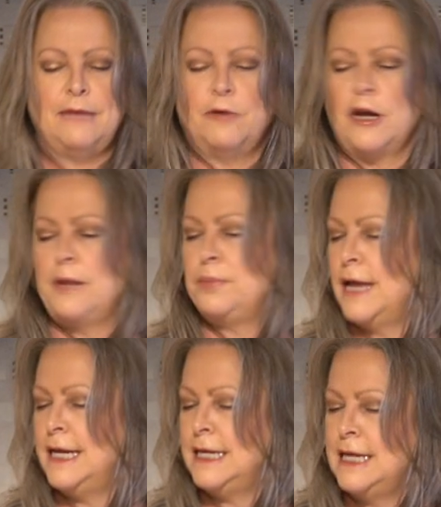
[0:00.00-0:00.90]
we're gonna
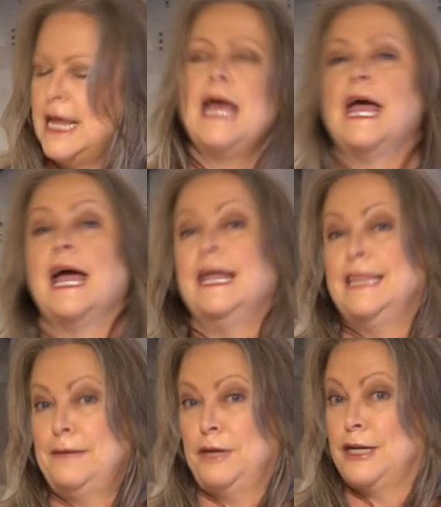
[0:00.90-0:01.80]
plate it, and
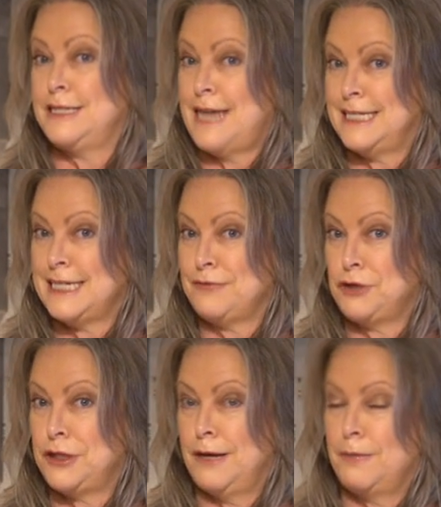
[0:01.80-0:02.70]
then I'm gonna taste
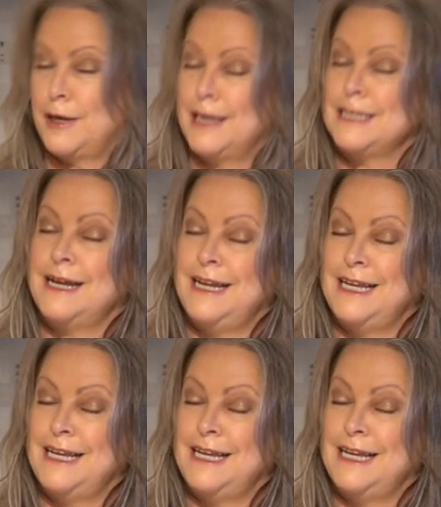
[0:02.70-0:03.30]
everything because I